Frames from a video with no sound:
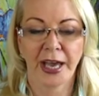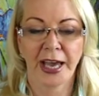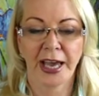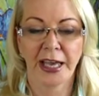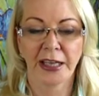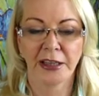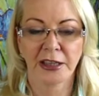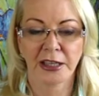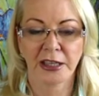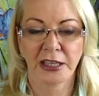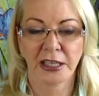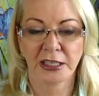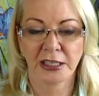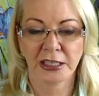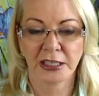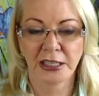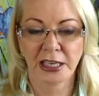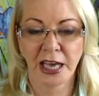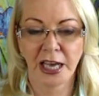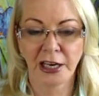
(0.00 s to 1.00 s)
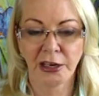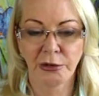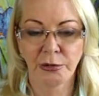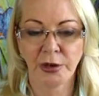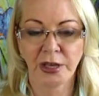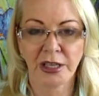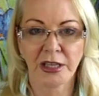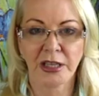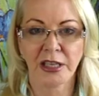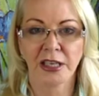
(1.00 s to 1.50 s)
at the start of
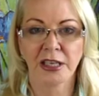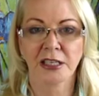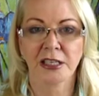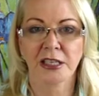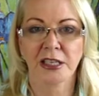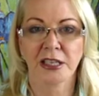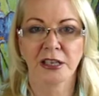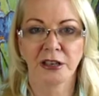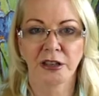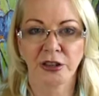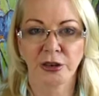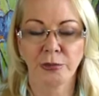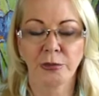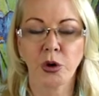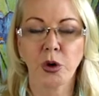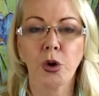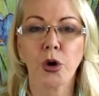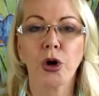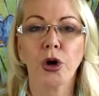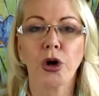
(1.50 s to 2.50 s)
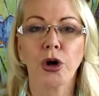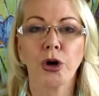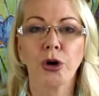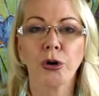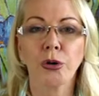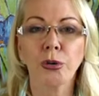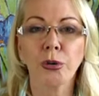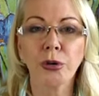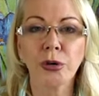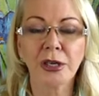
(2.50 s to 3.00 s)
it, there's the more
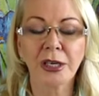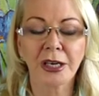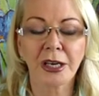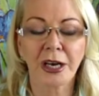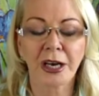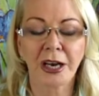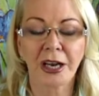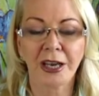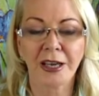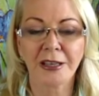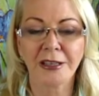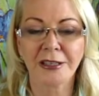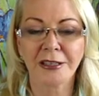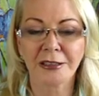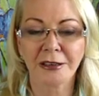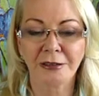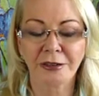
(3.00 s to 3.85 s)
organized,